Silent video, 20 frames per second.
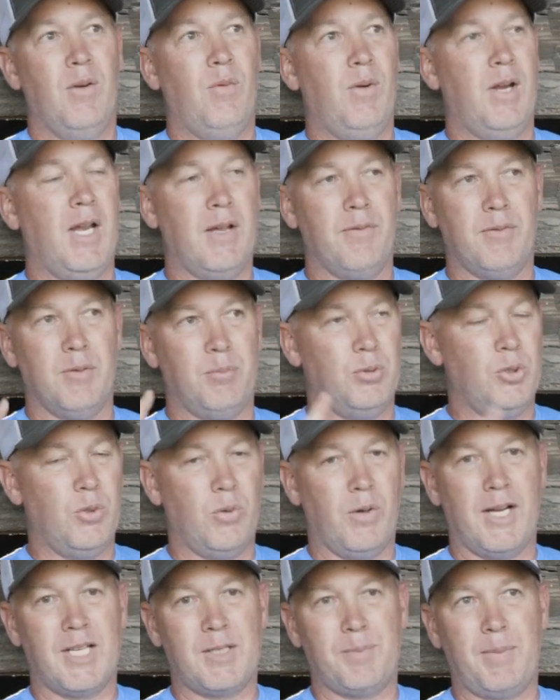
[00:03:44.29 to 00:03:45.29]
We have a
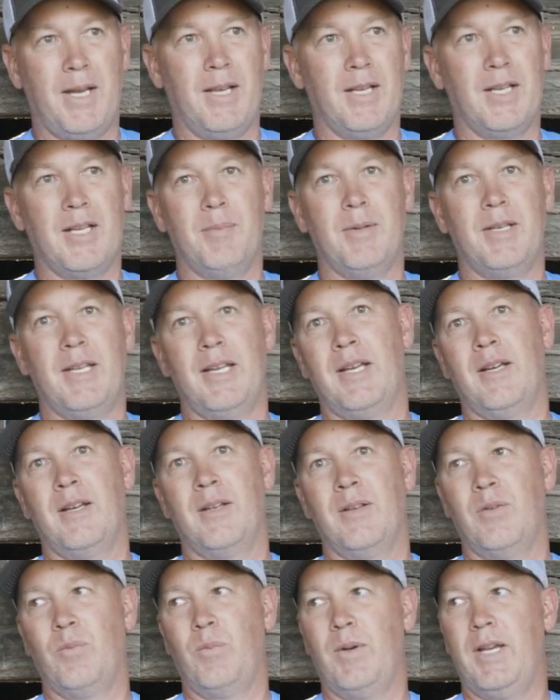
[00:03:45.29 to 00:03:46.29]
bluegrass band coming
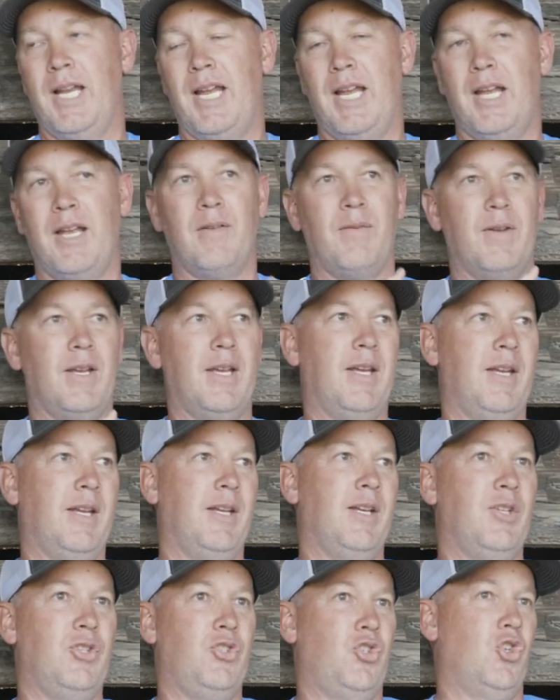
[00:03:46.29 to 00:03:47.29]
down. We have
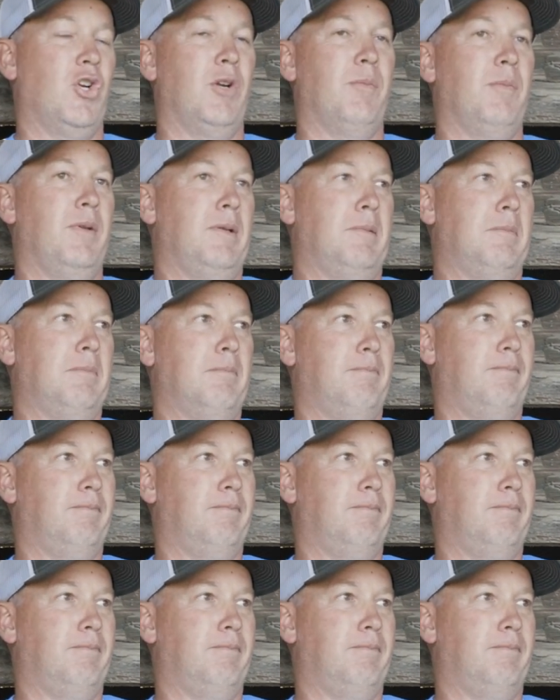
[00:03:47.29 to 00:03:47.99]
a German